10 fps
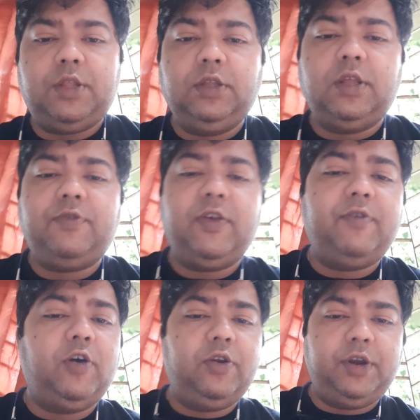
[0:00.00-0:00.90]
I think that we
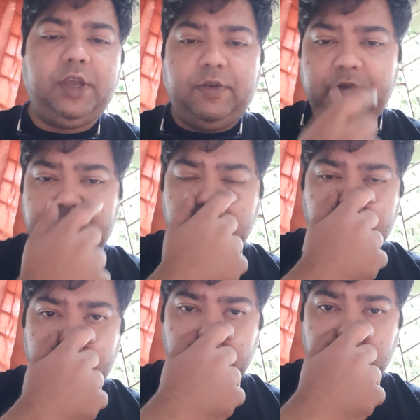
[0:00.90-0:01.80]
have already given
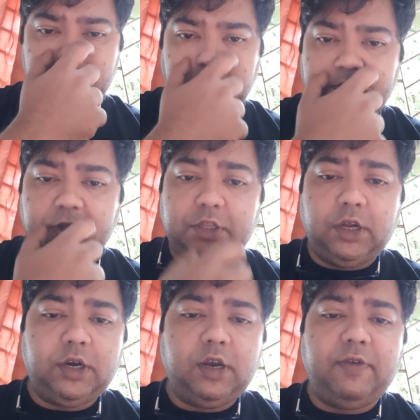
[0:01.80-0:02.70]
the notes of the
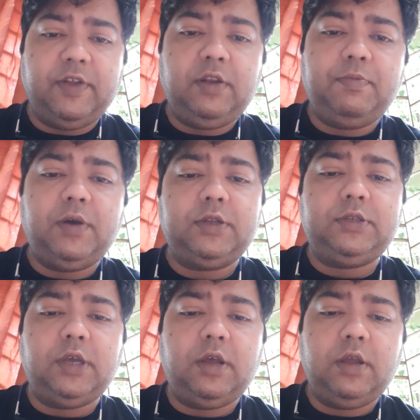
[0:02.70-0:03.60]
third level,
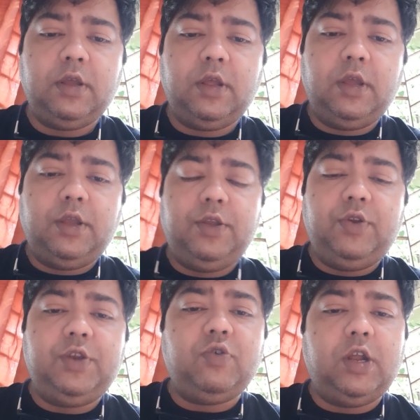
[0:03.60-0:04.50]
but uh, you
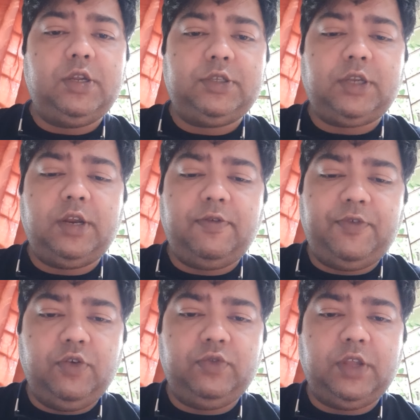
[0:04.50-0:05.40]
need to understand a
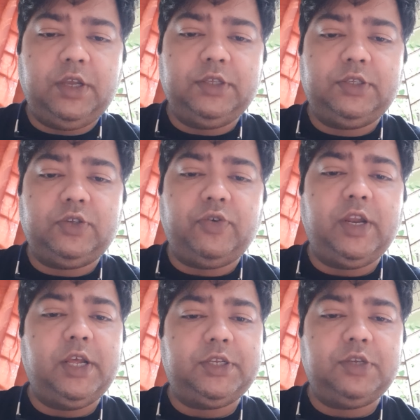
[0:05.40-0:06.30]
few things
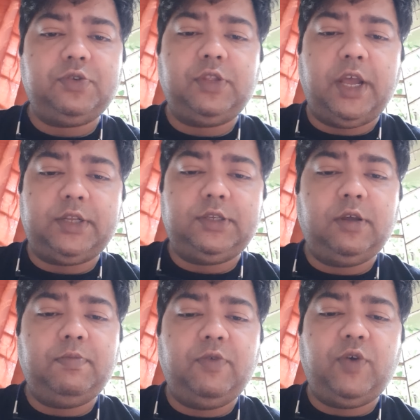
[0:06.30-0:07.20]
related to that.
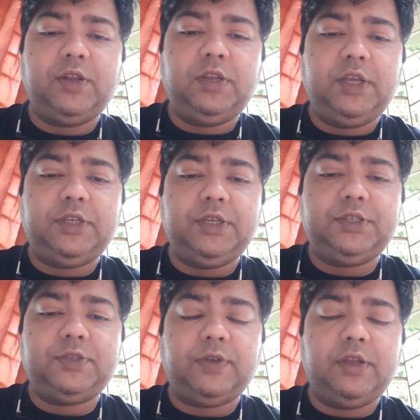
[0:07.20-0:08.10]
Number one, it
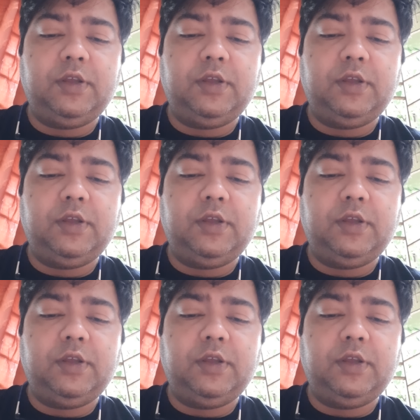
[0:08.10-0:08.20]
is